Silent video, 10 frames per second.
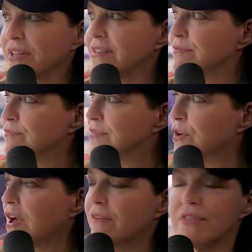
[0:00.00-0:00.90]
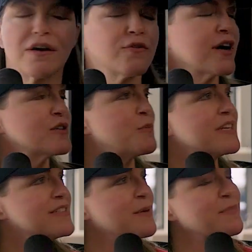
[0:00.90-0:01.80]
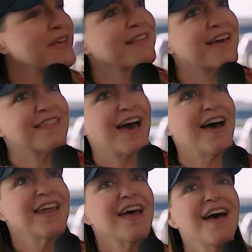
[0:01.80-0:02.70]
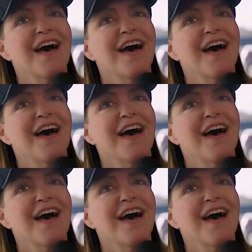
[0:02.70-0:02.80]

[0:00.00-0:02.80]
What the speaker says: probably don't have that correct, but it's something like that.